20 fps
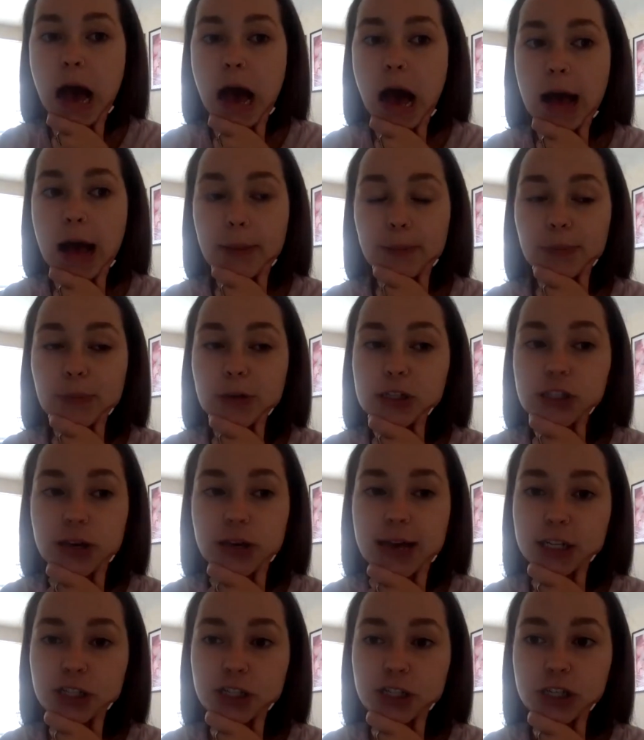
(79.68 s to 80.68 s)
Um, so
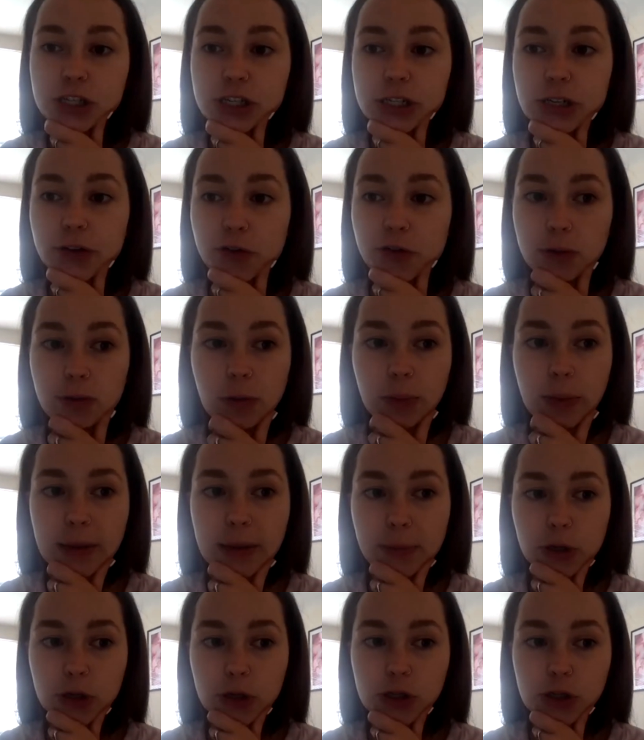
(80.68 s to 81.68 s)
yeah, just as a few more
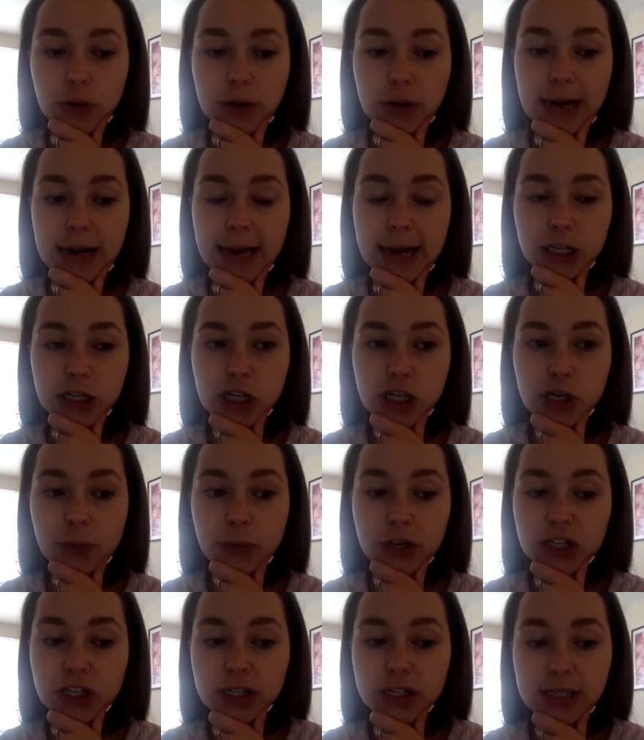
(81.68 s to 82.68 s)
people are joining, do you
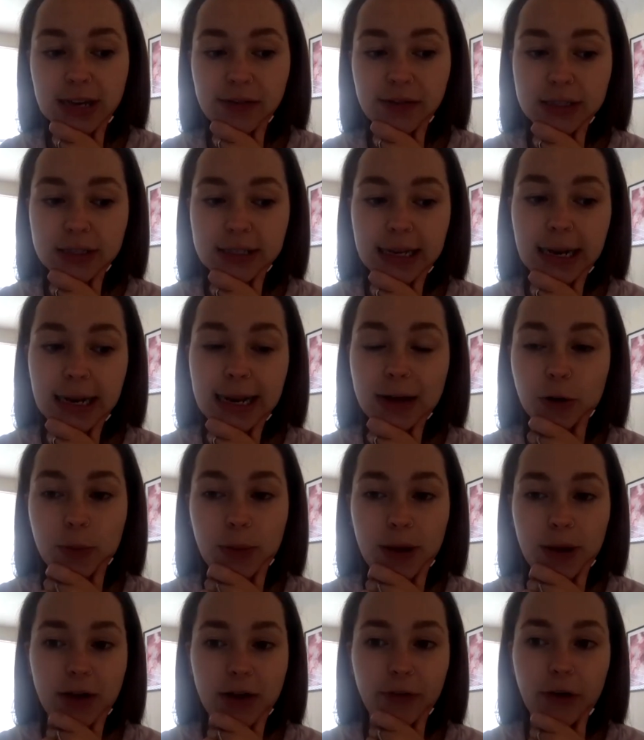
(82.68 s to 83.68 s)
want to just give us a little
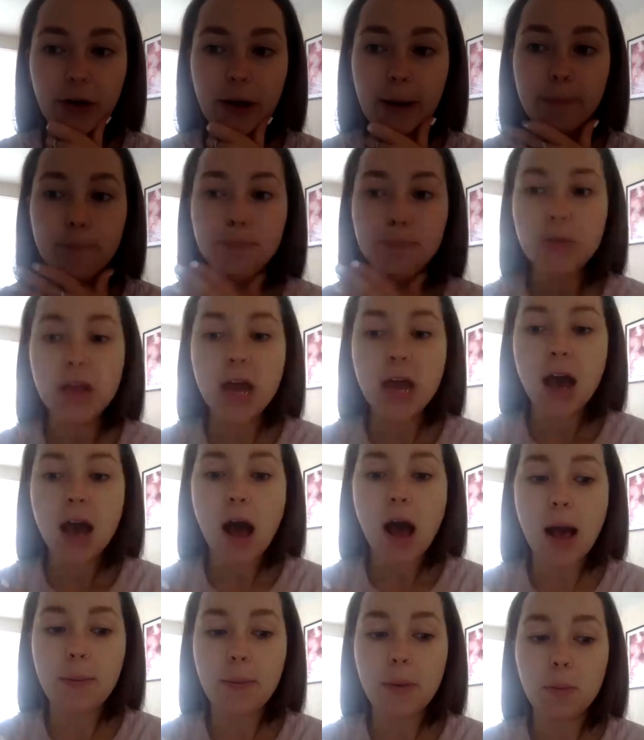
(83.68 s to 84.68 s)
bit of a
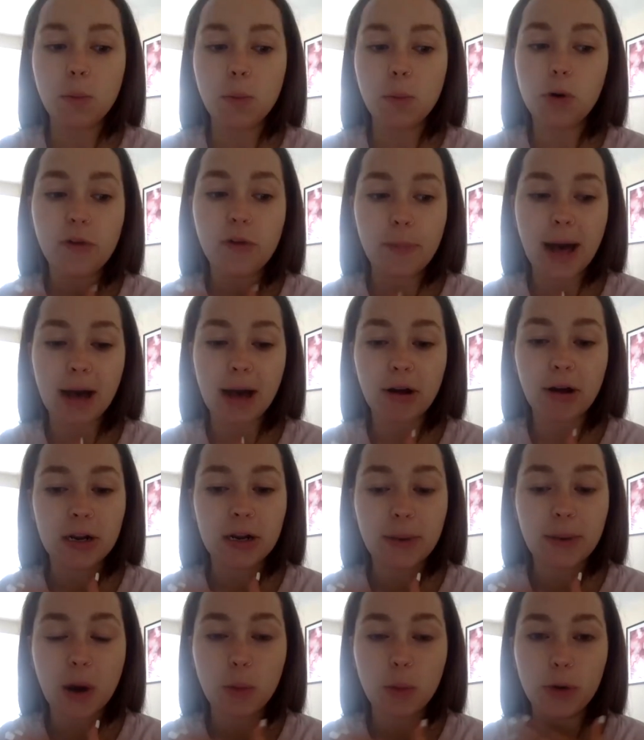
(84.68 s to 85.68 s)
um, more of a background
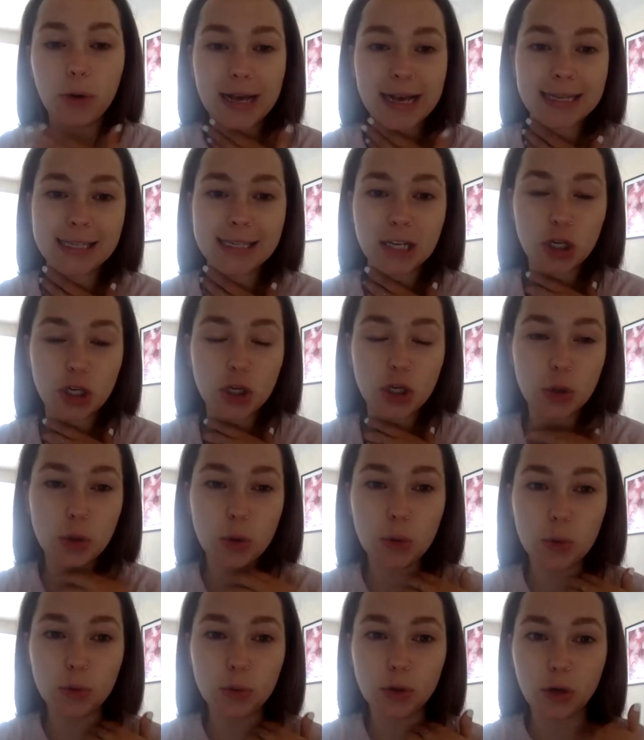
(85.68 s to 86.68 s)
about what it is that
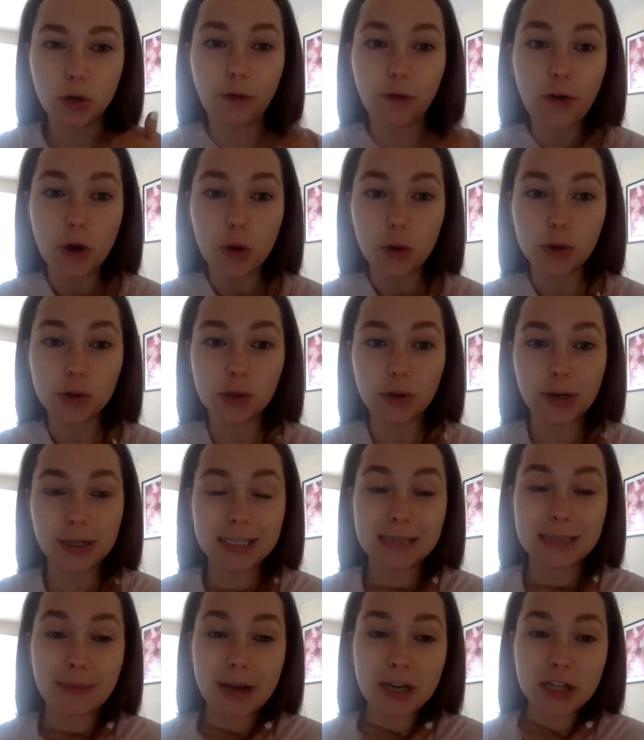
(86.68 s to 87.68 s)
you you focus on and
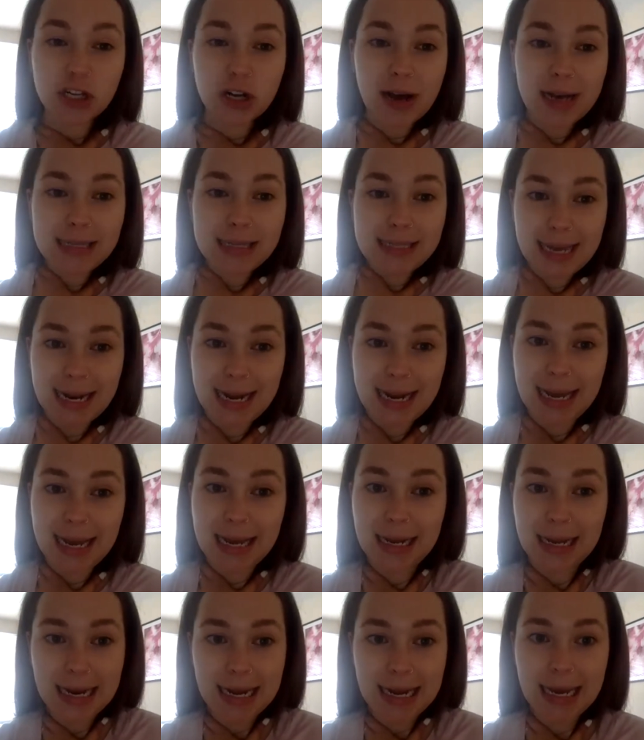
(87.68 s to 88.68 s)
specialise in in
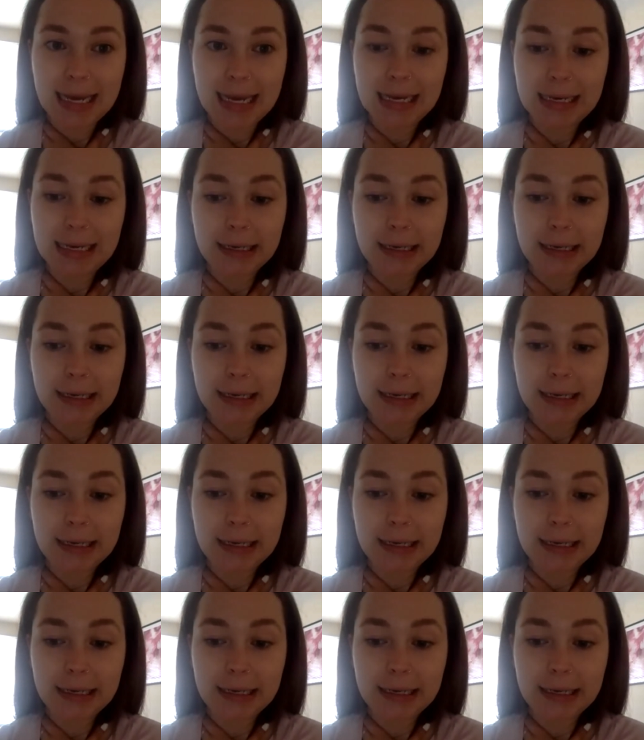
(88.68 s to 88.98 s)
clinic?